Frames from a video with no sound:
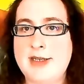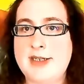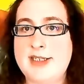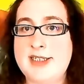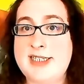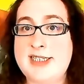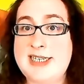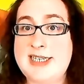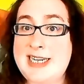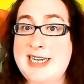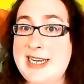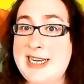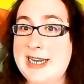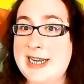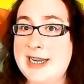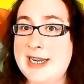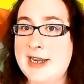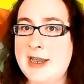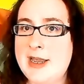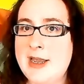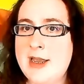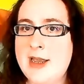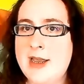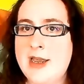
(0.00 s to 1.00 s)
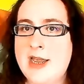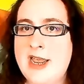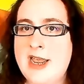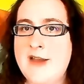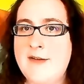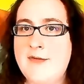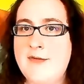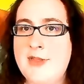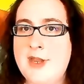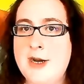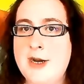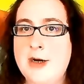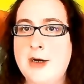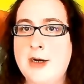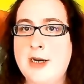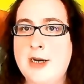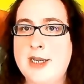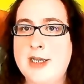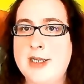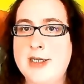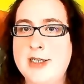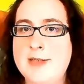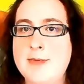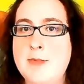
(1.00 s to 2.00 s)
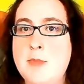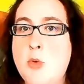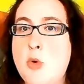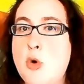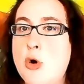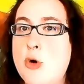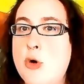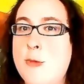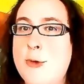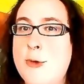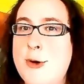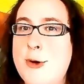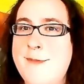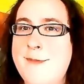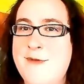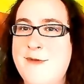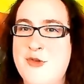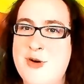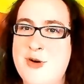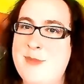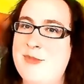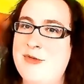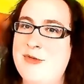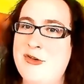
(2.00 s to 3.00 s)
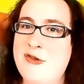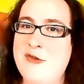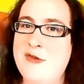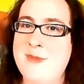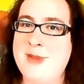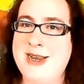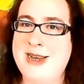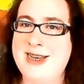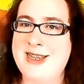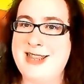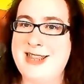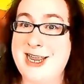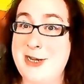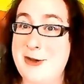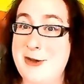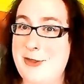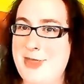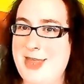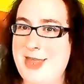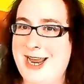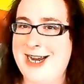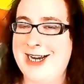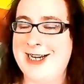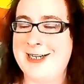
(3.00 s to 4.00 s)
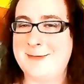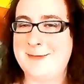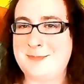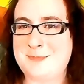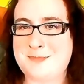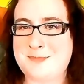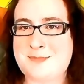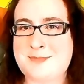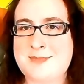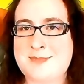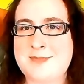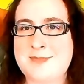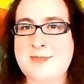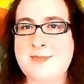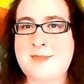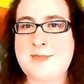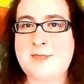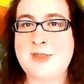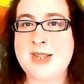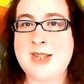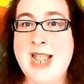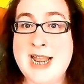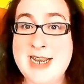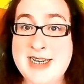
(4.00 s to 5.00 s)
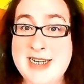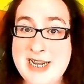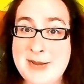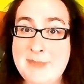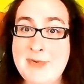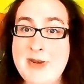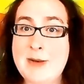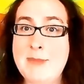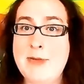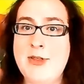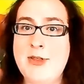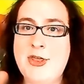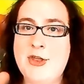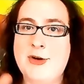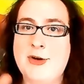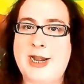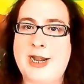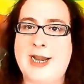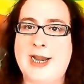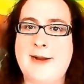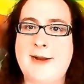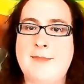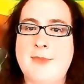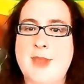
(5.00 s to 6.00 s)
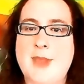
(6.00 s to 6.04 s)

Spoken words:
see if there is more room for improvement than you think. And tip number 3